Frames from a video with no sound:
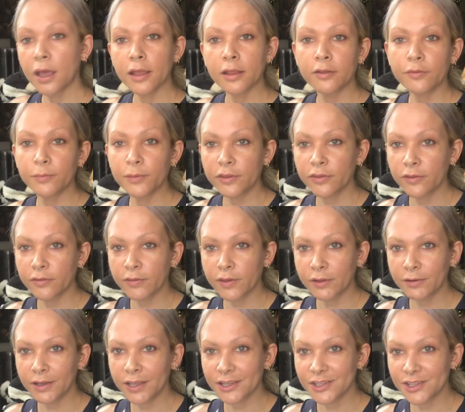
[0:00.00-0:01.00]
I love mixing
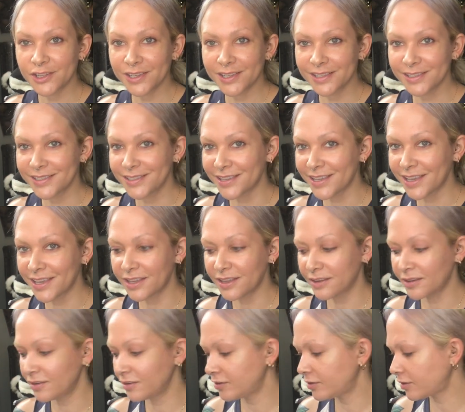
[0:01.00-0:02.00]
foundations
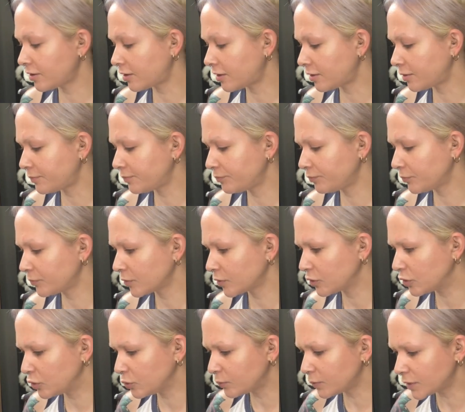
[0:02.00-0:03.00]
and um,
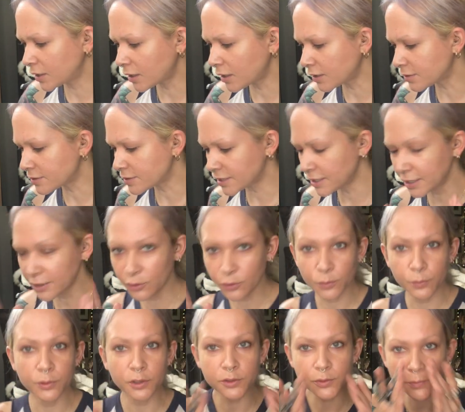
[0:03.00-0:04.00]
luminosity and
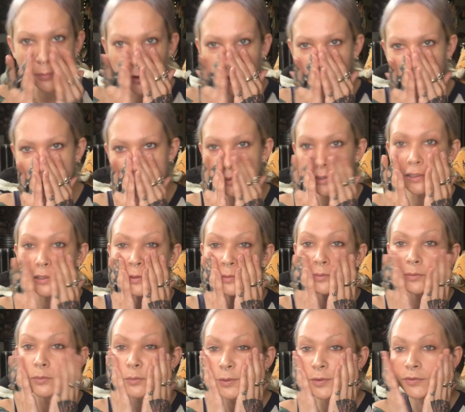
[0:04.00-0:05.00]
luminous products
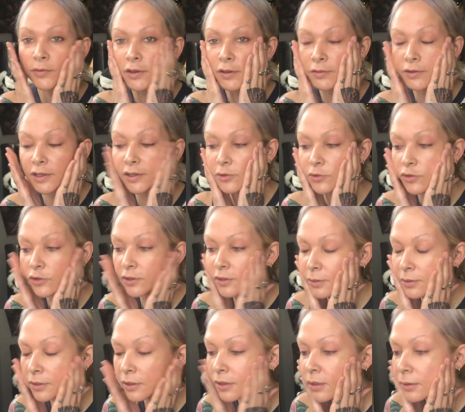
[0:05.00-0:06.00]
in with
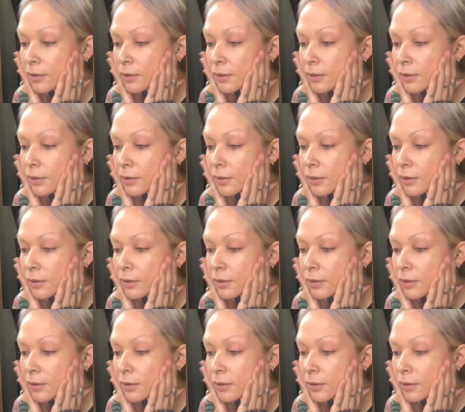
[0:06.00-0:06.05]
foundation.